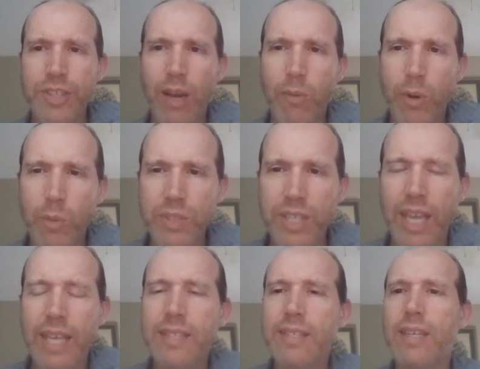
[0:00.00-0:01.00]
tower was
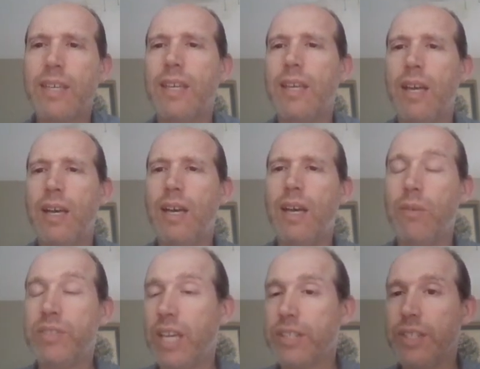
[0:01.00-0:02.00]
hit. Uh, I
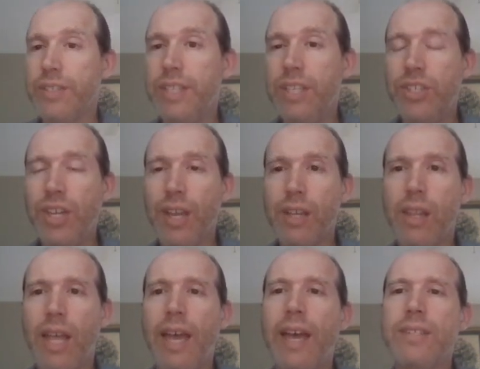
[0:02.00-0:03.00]
was actually teaching
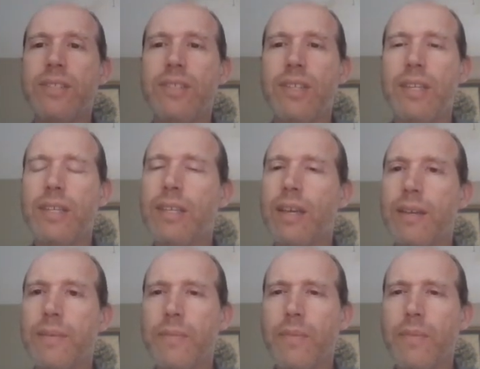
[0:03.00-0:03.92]
class, and uh,